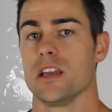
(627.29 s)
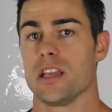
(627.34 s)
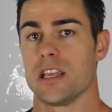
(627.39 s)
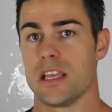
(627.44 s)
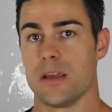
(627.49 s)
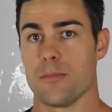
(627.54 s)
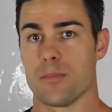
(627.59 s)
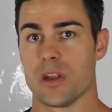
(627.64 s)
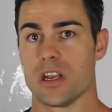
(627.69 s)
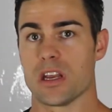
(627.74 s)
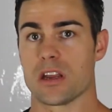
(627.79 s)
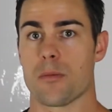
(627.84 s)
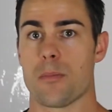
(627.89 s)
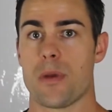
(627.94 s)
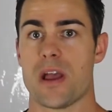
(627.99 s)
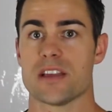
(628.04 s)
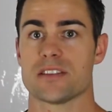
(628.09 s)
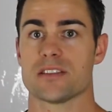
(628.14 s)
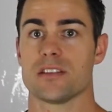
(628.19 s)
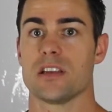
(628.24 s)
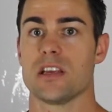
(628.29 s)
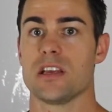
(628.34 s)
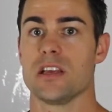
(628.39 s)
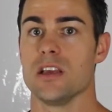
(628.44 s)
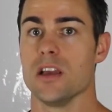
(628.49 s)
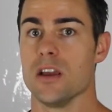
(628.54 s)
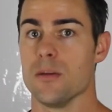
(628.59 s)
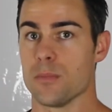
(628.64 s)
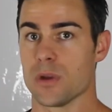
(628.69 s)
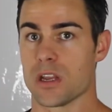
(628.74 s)
Get better
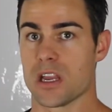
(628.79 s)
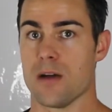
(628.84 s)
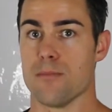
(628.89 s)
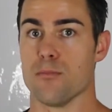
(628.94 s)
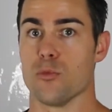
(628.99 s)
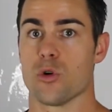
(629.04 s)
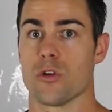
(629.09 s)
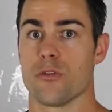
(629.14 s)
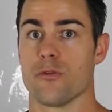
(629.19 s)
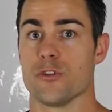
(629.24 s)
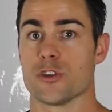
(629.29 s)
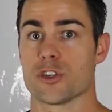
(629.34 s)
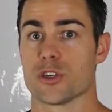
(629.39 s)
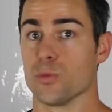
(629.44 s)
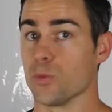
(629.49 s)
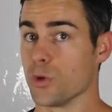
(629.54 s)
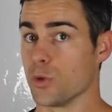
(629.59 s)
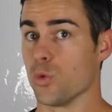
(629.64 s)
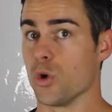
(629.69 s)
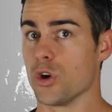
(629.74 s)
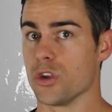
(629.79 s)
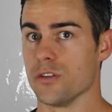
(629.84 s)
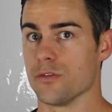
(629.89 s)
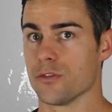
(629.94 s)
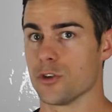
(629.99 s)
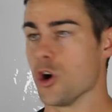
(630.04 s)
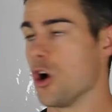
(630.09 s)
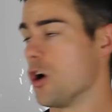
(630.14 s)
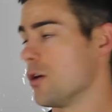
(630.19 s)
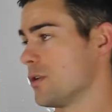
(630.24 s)
capacity, become more efficient with what
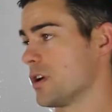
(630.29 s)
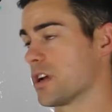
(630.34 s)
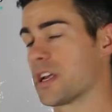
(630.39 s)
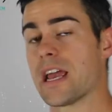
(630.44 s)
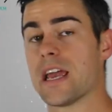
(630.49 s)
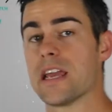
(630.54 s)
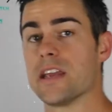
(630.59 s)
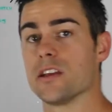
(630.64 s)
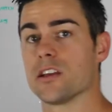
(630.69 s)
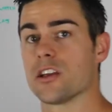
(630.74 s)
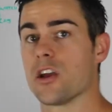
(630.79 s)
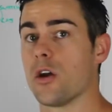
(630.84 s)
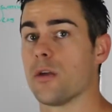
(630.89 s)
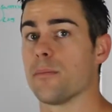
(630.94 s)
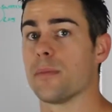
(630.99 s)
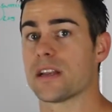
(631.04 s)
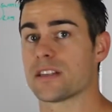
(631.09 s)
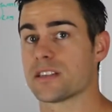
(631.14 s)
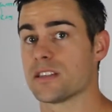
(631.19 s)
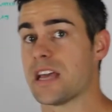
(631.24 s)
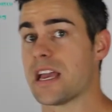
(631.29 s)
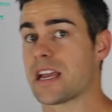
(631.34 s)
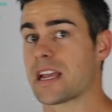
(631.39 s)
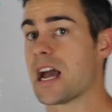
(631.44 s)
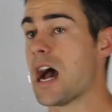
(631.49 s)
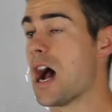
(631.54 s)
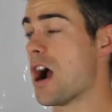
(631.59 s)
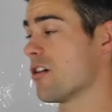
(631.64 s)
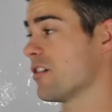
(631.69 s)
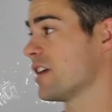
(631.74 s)
you've got, okay? Going back to that
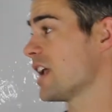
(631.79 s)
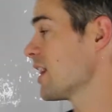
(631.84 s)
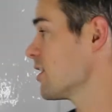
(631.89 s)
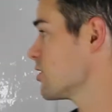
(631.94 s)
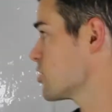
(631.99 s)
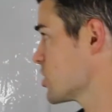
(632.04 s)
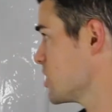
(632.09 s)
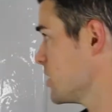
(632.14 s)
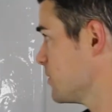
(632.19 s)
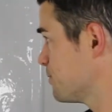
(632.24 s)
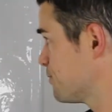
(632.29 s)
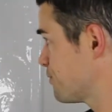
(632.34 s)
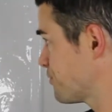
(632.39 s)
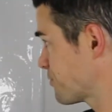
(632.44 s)
car analogy.